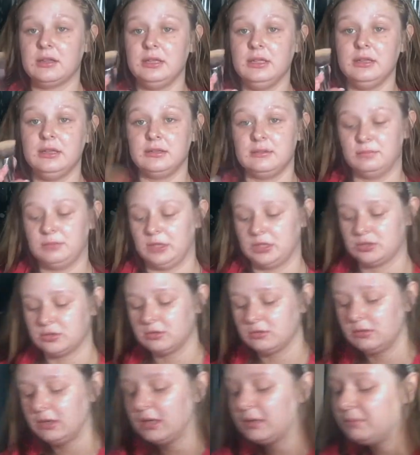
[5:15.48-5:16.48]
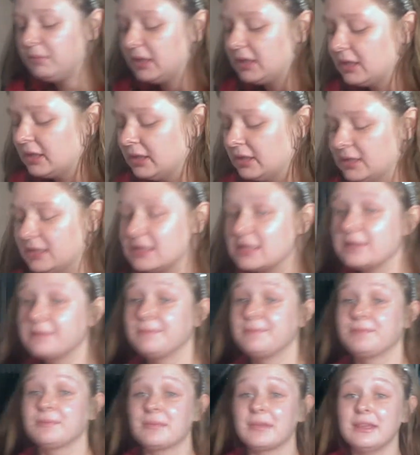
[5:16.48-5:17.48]
clean this brush real quick because
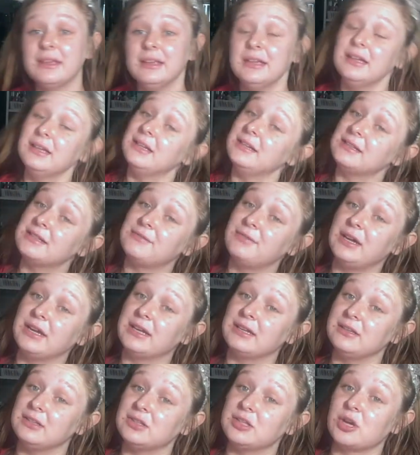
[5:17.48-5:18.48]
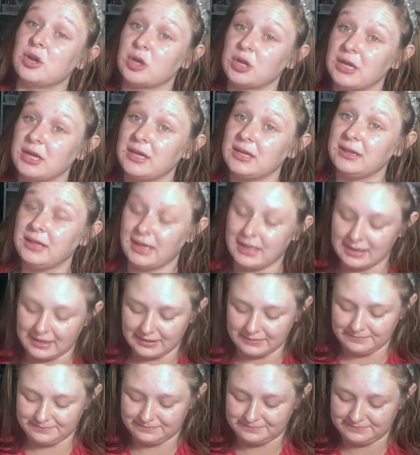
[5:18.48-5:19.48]
it's fucking dirty.
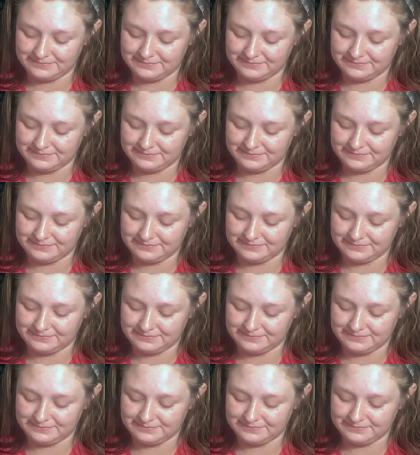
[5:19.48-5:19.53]
Like,